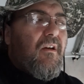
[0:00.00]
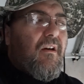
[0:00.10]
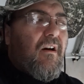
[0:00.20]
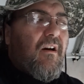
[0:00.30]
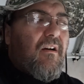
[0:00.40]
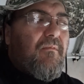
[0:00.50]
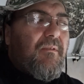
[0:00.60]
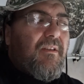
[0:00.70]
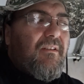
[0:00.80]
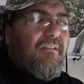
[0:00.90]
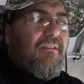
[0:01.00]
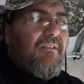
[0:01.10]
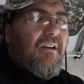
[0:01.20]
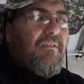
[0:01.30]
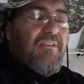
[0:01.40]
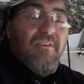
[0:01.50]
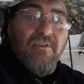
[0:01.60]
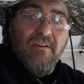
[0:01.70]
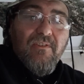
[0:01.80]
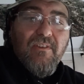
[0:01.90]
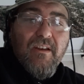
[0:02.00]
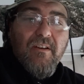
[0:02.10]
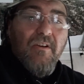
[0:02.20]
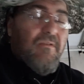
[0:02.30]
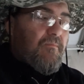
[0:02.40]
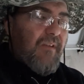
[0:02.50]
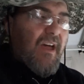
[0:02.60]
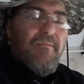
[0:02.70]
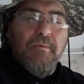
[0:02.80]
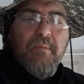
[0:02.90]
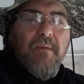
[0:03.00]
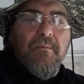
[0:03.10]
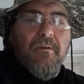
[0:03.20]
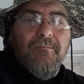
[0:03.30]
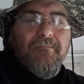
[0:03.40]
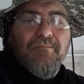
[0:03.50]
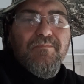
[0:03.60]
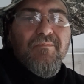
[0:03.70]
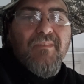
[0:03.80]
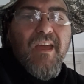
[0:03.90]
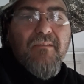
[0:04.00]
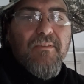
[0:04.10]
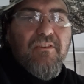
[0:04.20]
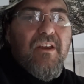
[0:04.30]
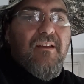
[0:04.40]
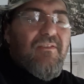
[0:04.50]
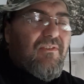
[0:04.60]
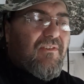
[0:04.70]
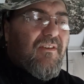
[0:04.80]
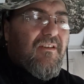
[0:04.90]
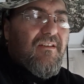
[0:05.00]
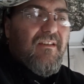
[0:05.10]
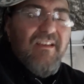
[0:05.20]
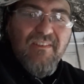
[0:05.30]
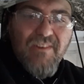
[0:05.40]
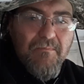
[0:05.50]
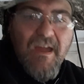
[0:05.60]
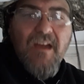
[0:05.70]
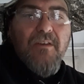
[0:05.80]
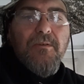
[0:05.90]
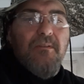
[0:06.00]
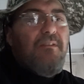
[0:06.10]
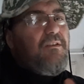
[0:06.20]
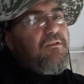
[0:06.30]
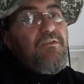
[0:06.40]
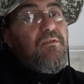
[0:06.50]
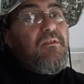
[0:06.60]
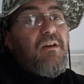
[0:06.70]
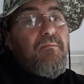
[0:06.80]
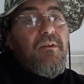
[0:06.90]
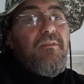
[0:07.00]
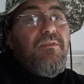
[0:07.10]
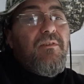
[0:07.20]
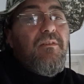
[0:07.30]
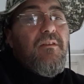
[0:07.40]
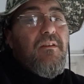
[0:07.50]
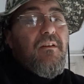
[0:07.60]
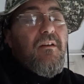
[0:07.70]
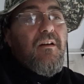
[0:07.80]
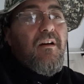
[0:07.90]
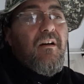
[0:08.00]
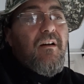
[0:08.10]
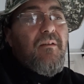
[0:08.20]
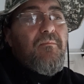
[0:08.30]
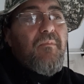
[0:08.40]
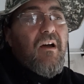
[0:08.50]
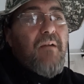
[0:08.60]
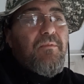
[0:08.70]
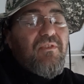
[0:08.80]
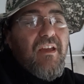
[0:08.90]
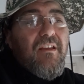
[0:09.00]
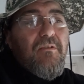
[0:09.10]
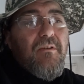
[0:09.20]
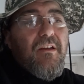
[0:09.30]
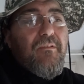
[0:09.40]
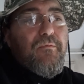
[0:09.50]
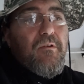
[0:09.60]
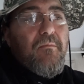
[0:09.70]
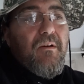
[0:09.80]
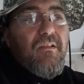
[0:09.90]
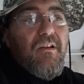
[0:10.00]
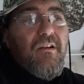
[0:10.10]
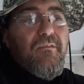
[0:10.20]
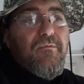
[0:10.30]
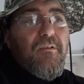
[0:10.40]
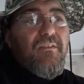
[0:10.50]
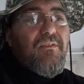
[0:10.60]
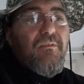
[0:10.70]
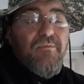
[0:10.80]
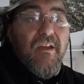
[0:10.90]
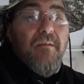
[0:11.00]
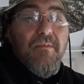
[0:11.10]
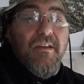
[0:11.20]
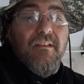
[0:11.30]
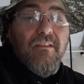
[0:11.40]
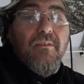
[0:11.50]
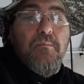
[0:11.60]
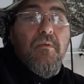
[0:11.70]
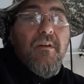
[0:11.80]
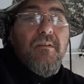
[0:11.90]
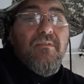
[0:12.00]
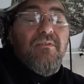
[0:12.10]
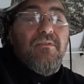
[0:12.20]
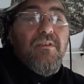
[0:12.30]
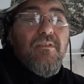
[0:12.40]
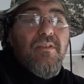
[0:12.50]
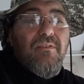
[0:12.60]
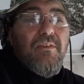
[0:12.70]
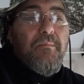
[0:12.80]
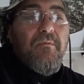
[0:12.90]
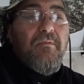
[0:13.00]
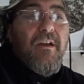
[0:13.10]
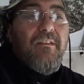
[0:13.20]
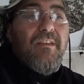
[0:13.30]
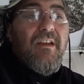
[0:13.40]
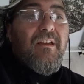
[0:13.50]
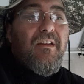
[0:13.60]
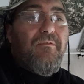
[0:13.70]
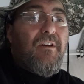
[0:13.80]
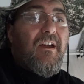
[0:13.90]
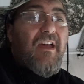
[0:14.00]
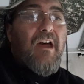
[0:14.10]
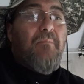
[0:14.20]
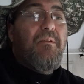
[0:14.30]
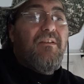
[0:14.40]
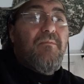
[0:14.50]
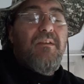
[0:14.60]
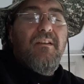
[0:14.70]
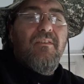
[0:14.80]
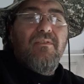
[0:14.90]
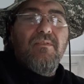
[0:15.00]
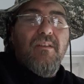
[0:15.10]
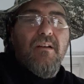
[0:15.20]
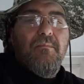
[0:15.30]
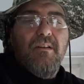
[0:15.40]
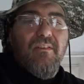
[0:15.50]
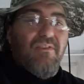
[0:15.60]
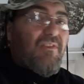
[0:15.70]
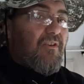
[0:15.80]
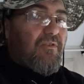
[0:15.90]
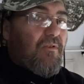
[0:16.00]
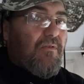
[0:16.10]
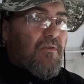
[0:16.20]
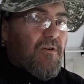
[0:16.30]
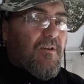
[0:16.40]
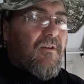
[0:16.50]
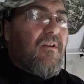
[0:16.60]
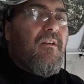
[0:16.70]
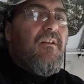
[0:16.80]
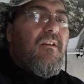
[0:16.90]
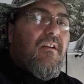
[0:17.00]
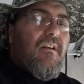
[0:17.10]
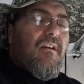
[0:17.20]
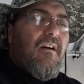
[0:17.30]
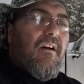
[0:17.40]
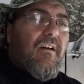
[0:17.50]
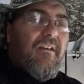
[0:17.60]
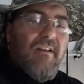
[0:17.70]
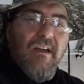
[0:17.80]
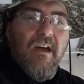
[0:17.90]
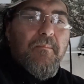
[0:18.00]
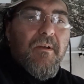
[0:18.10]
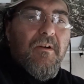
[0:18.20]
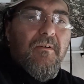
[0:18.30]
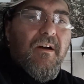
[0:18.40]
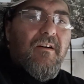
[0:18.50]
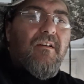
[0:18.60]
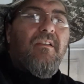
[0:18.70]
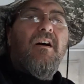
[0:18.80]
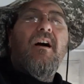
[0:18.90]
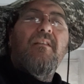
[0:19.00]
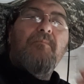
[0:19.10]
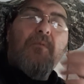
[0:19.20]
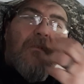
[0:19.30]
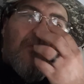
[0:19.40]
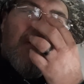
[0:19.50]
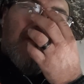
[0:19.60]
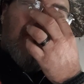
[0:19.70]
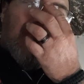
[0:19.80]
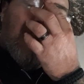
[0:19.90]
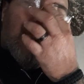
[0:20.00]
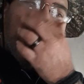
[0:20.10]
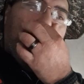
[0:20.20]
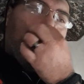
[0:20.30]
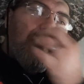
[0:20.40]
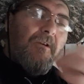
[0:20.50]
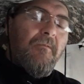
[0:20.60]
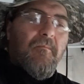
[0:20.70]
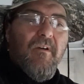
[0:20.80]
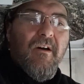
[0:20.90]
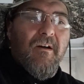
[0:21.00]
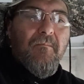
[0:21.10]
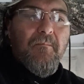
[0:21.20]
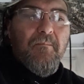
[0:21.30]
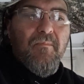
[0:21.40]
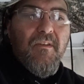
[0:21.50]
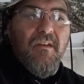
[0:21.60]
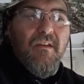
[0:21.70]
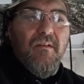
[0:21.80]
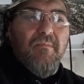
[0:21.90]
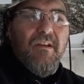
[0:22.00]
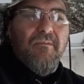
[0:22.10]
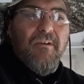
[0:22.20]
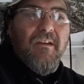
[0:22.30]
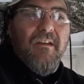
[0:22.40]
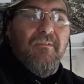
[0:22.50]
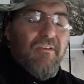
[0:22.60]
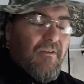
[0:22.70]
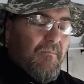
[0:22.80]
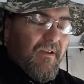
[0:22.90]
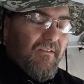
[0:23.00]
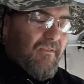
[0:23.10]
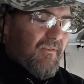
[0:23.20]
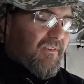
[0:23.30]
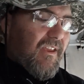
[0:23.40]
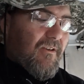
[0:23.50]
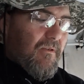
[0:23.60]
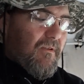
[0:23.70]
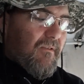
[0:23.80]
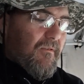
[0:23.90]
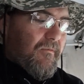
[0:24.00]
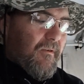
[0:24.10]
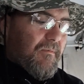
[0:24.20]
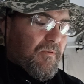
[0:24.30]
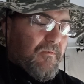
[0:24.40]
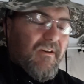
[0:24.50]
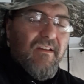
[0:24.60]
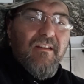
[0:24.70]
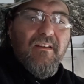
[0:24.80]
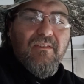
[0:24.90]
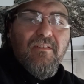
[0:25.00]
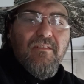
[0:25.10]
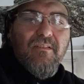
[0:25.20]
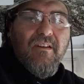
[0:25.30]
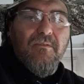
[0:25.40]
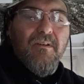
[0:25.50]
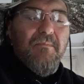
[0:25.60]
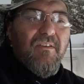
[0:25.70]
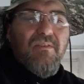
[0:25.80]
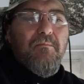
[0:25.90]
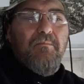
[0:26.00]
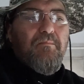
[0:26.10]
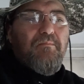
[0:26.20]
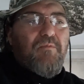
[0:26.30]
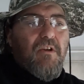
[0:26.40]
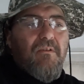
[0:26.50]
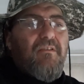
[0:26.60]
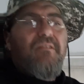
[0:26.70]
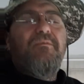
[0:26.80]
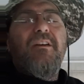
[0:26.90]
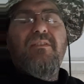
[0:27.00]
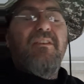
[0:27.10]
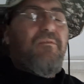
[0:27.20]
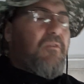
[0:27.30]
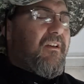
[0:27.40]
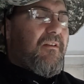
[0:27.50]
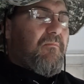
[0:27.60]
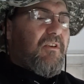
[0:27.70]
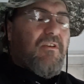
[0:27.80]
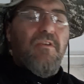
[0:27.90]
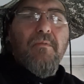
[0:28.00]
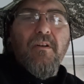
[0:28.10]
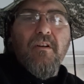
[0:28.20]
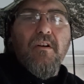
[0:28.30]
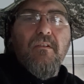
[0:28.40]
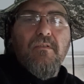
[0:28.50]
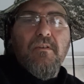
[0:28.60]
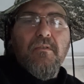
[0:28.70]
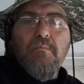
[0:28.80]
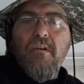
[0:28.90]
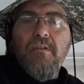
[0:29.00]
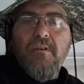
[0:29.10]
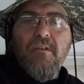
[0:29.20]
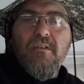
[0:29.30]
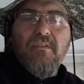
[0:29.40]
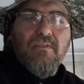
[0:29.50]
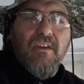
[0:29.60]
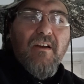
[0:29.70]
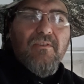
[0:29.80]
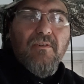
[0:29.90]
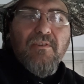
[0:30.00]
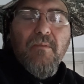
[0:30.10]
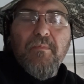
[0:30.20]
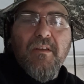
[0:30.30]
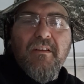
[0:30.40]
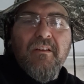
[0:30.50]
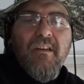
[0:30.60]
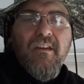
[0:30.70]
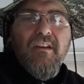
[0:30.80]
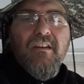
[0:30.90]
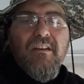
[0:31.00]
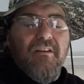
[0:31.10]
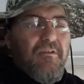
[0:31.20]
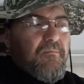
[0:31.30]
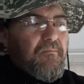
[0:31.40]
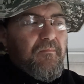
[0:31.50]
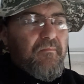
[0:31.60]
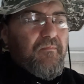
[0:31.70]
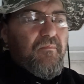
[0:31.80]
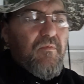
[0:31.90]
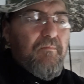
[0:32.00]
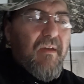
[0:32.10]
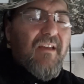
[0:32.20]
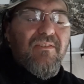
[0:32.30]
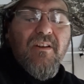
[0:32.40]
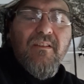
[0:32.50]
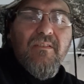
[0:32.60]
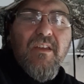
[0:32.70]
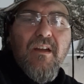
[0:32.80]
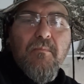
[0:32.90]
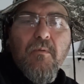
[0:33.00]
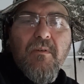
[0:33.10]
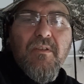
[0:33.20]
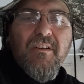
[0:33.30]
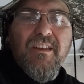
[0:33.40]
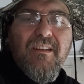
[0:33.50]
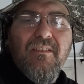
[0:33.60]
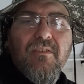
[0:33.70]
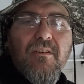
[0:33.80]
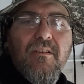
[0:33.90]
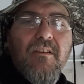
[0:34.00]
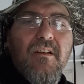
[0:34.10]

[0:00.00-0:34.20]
And I touched on it a second ago. Half the people, half the chance, easy math. You do the numbers. I'm staying away from a lot of friends and family at this point, due to the simple fact that if I happen to be, because I'm an essential worker, and I happen to go out a lot more than some people do. But if it's on my skin or whatever for up to 3 days, and I don't want to be some corona infested freaking goober and go over to a brother's house or something and, you know, pass it on to them or one of their kids, or